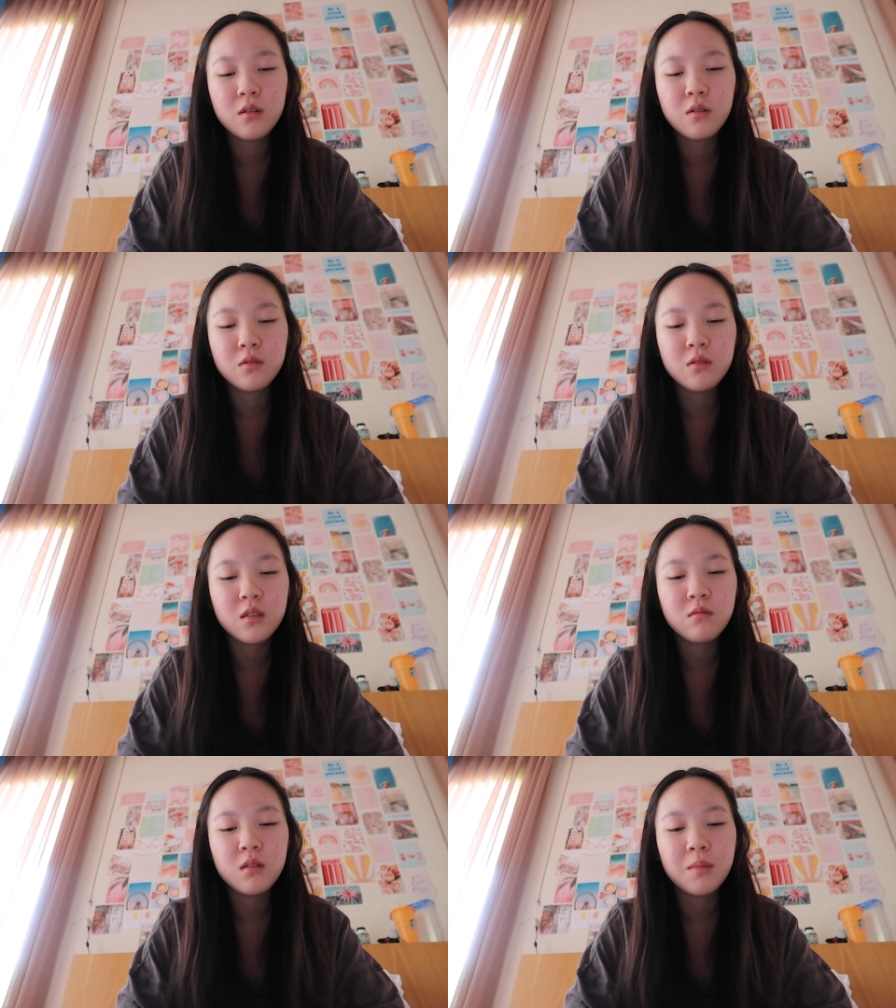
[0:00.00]
It also
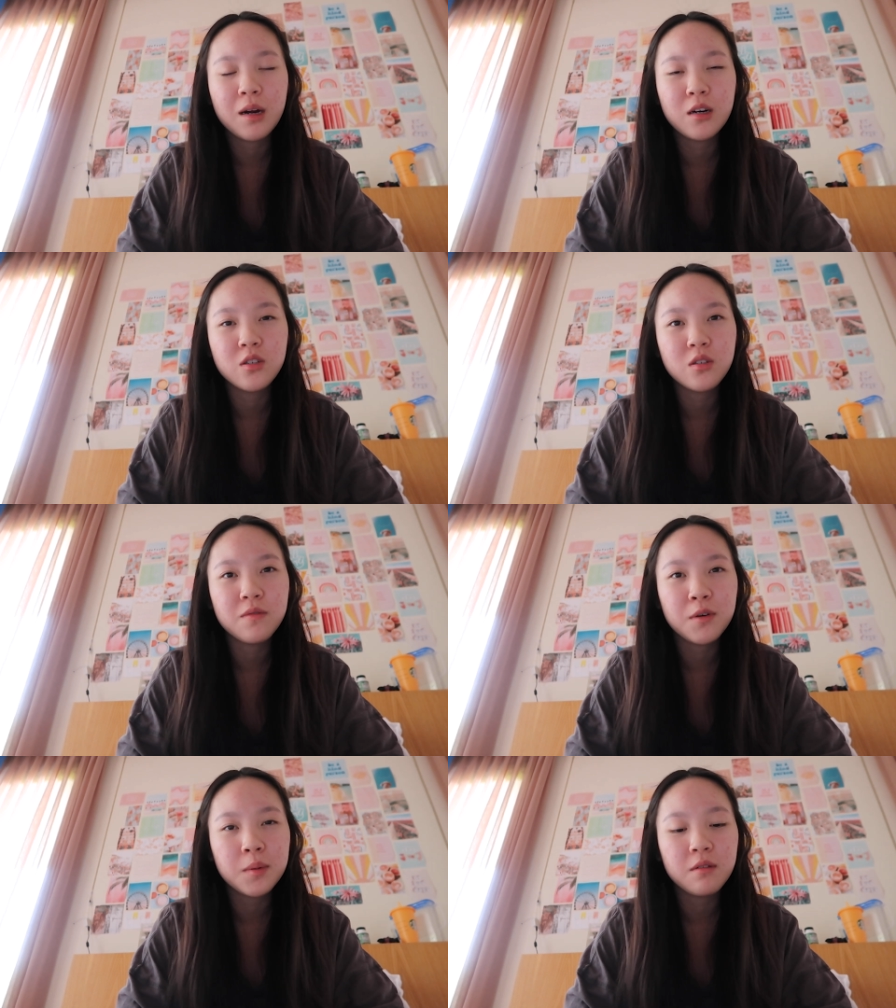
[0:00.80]
doesn't really matter, it's just
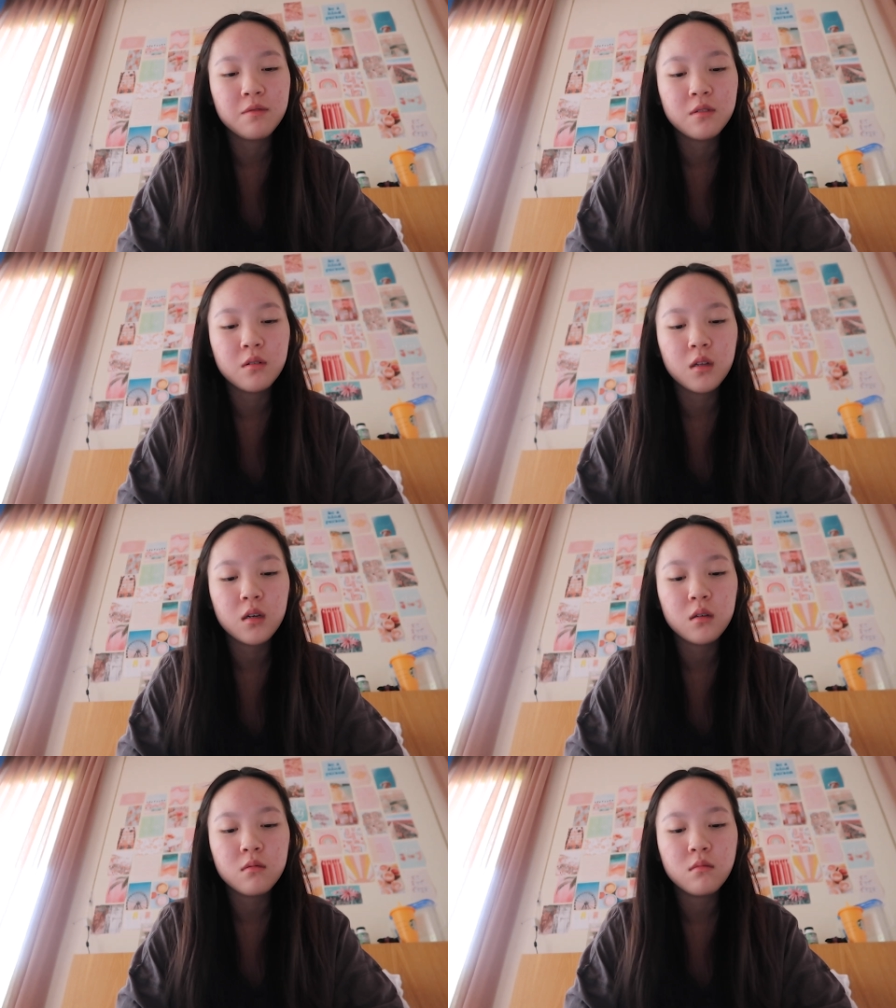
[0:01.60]
affirmative, so like,